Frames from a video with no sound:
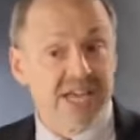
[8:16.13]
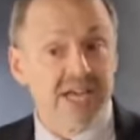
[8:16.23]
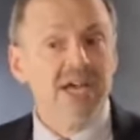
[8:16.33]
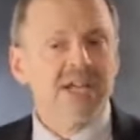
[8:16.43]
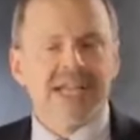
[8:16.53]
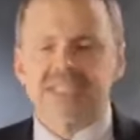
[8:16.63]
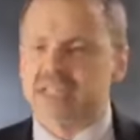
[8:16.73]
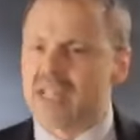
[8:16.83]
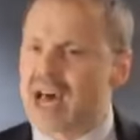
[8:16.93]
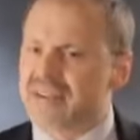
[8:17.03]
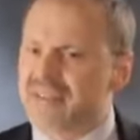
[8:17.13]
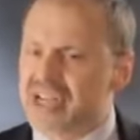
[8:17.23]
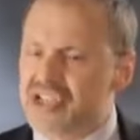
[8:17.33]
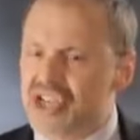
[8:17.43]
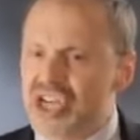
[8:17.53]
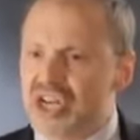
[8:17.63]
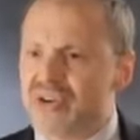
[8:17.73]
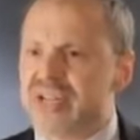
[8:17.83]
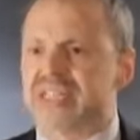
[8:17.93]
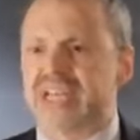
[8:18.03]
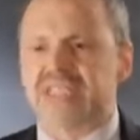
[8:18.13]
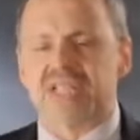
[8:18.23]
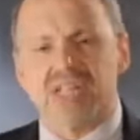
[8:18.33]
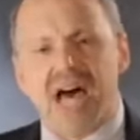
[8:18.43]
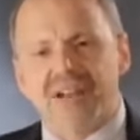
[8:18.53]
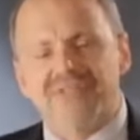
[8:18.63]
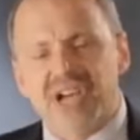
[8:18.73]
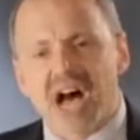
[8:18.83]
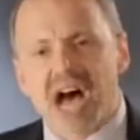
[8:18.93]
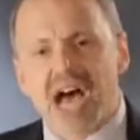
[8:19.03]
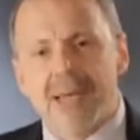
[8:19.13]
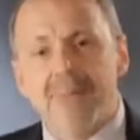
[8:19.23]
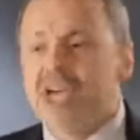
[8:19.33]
It takes a lot of engineering. It takes a lot of time.